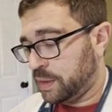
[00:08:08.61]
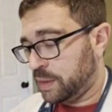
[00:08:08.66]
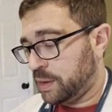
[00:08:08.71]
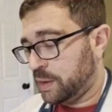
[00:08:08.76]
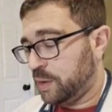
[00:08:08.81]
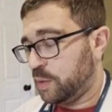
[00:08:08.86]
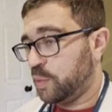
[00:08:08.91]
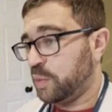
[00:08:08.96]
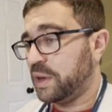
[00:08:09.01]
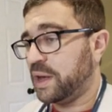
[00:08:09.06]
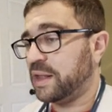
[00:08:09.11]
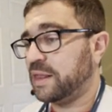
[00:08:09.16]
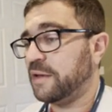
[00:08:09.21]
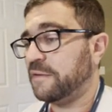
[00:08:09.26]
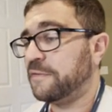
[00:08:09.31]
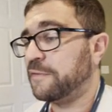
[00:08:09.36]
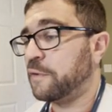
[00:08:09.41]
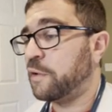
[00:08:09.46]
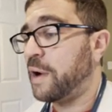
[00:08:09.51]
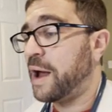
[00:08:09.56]
We got the
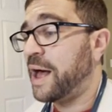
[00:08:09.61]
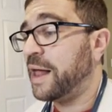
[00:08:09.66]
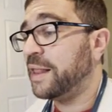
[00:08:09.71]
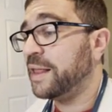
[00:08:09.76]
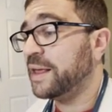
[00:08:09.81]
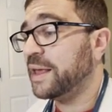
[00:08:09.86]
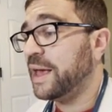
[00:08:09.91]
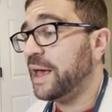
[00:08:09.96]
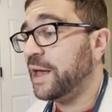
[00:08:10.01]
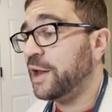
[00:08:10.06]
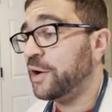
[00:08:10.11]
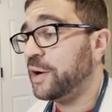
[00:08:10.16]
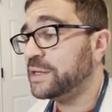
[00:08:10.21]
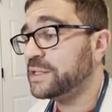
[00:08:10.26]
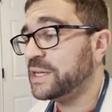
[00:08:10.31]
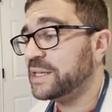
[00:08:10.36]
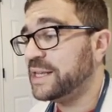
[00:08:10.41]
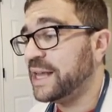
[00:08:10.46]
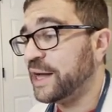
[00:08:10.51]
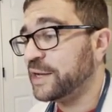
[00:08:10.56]
Feraligatr as a
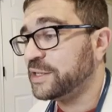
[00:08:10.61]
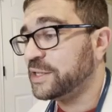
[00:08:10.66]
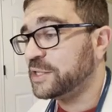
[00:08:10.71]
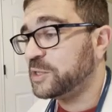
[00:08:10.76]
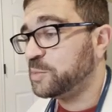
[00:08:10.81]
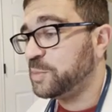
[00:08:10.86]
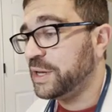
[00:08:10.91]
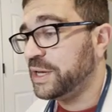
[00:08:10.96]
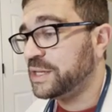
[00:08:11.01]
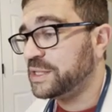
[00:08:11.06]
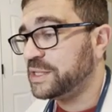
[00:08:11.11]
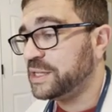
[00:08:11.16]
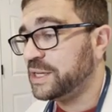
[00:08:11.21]
Delta species.